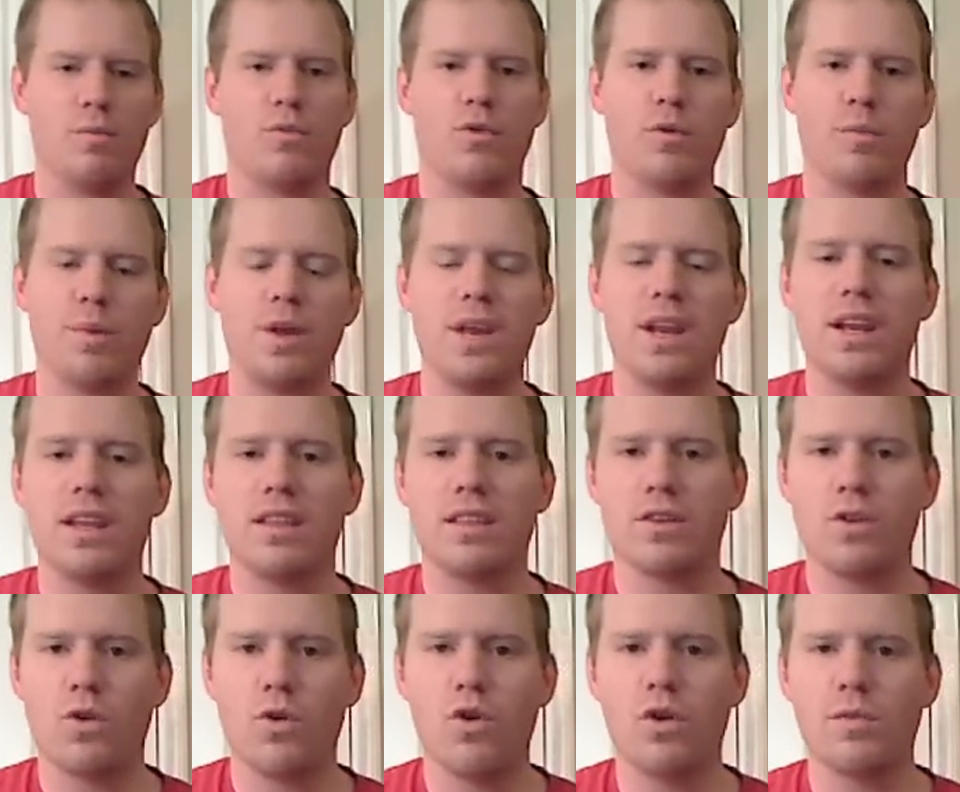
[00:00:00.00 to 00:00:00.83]

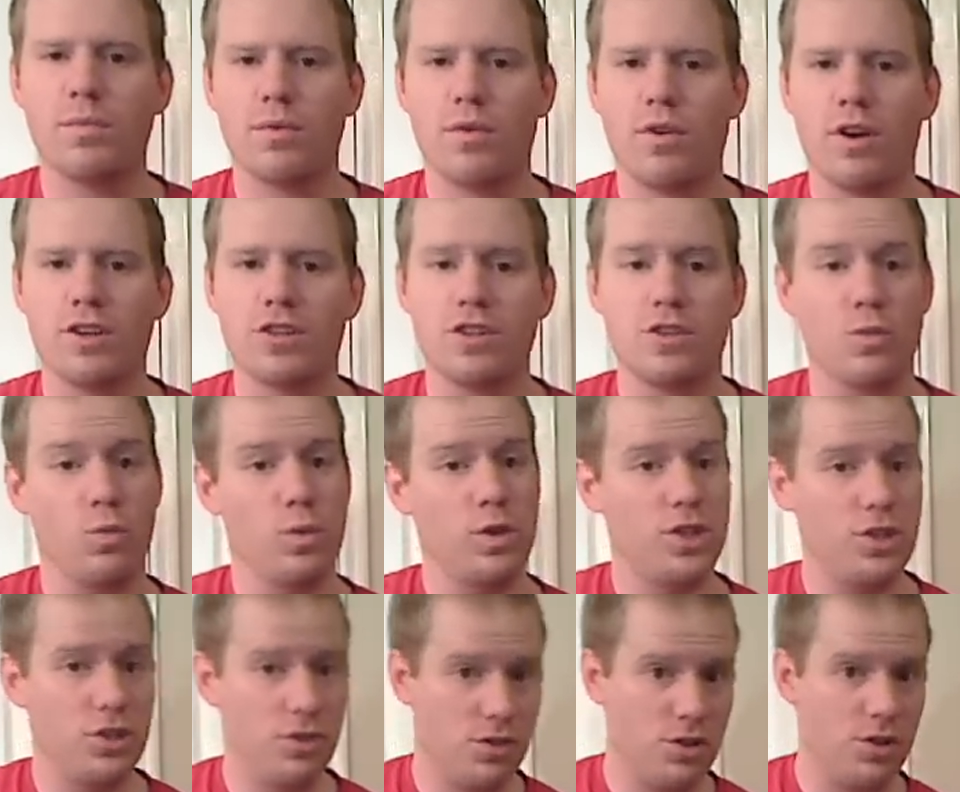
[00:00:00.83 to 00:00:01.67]
Repeating the chord progression,
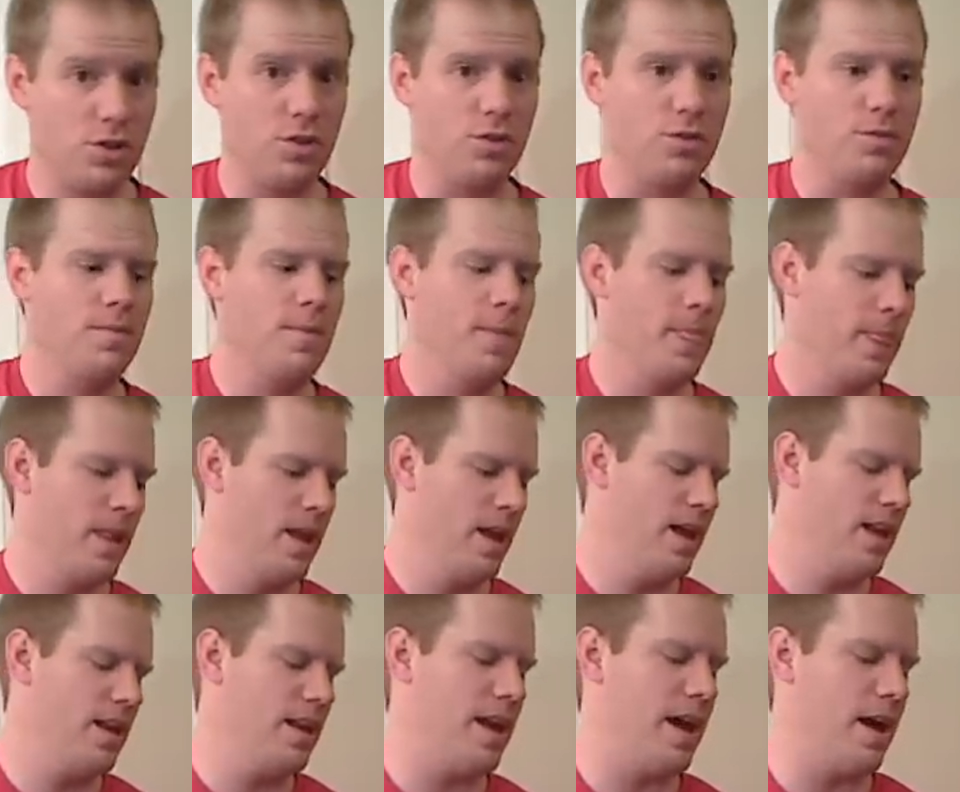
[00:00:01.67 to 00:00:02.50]
which you do.
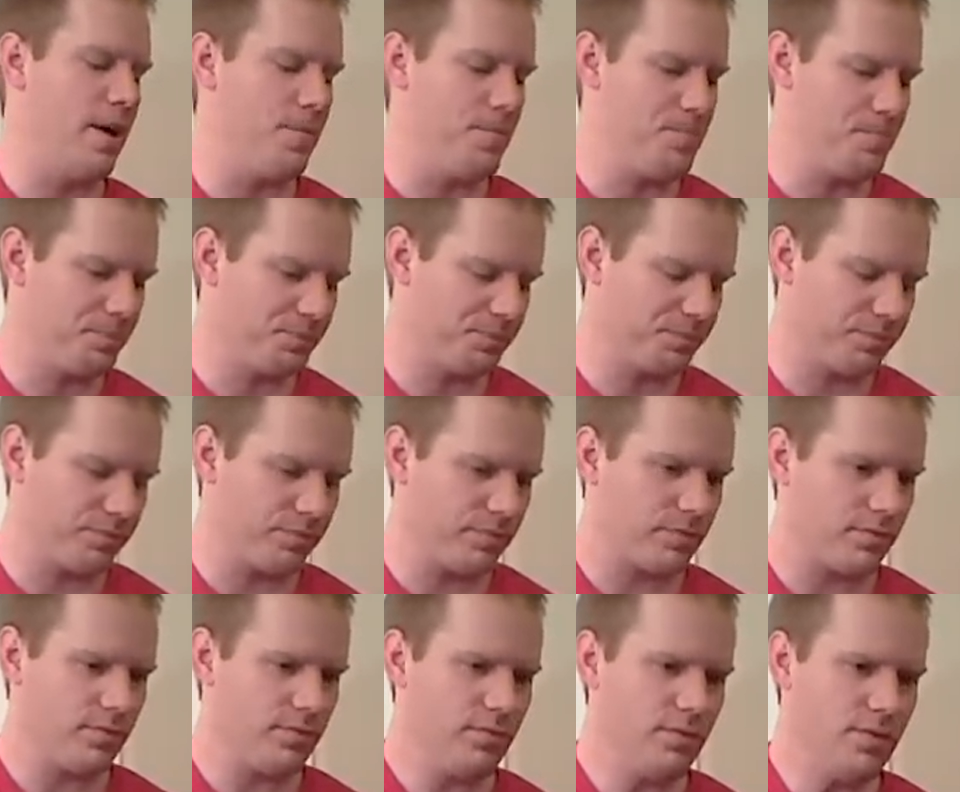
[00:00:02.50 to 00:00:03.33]
Now,
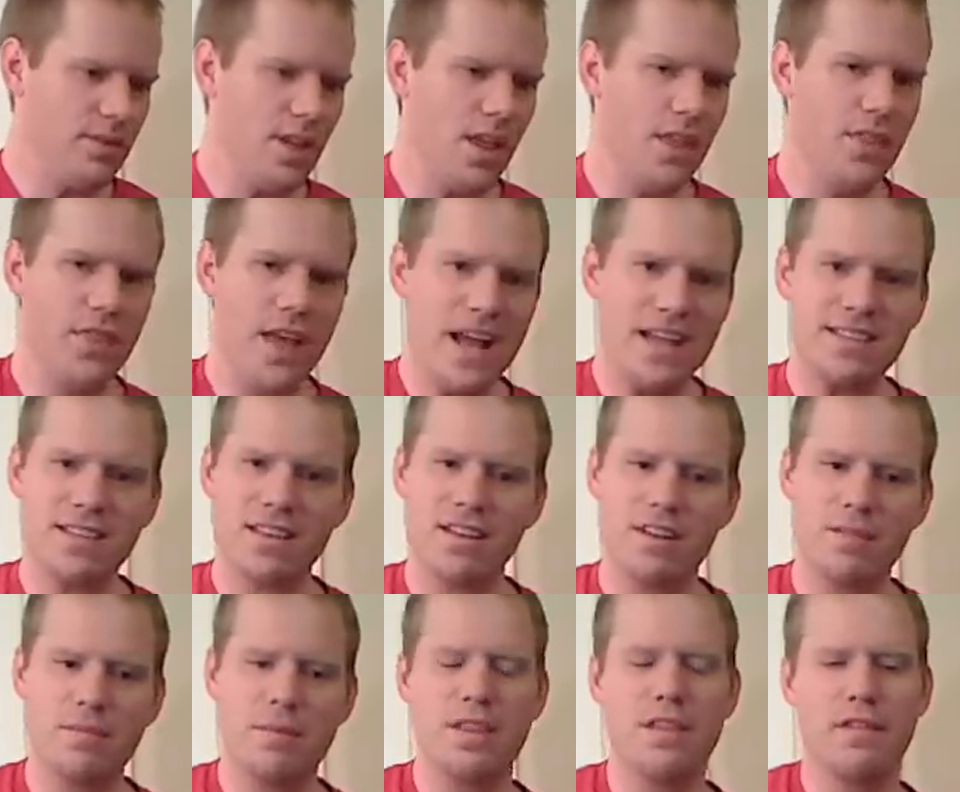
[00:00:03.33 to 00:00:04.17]
that's
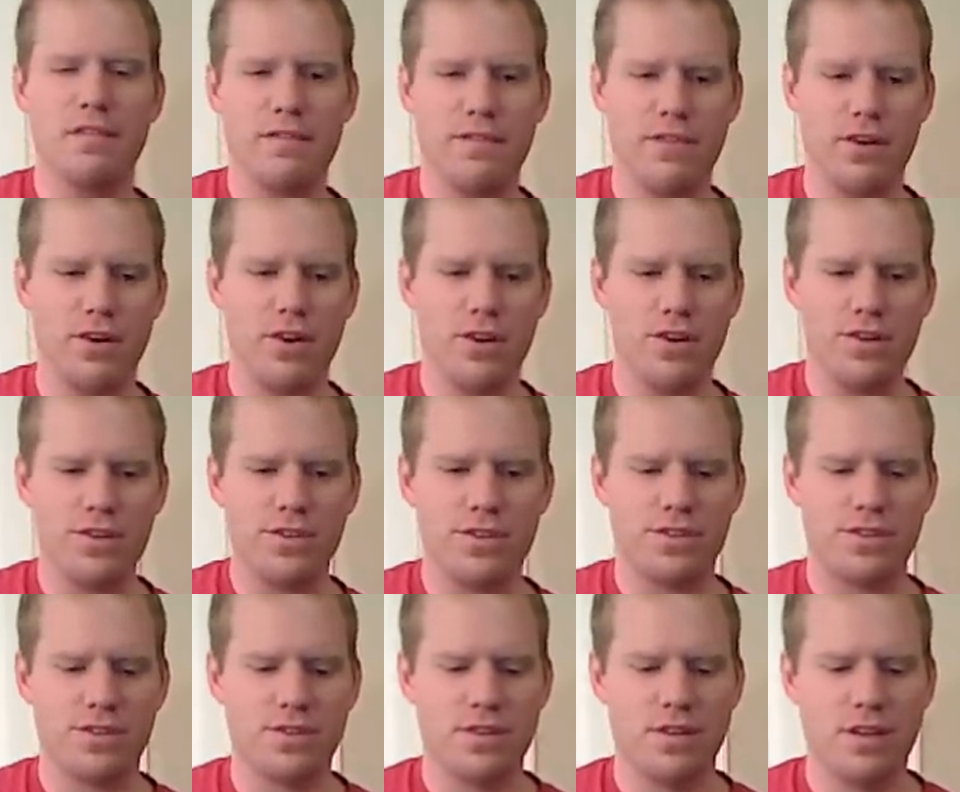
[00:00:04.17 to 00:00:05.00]
going to be the
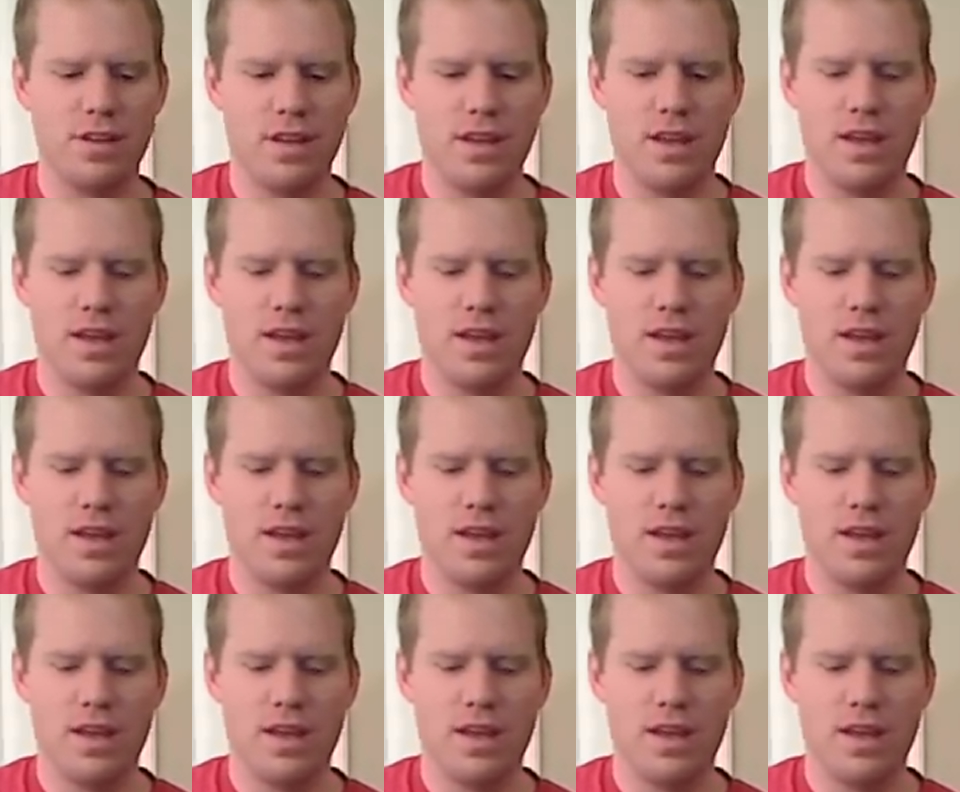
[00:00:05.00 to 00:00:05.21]
verse,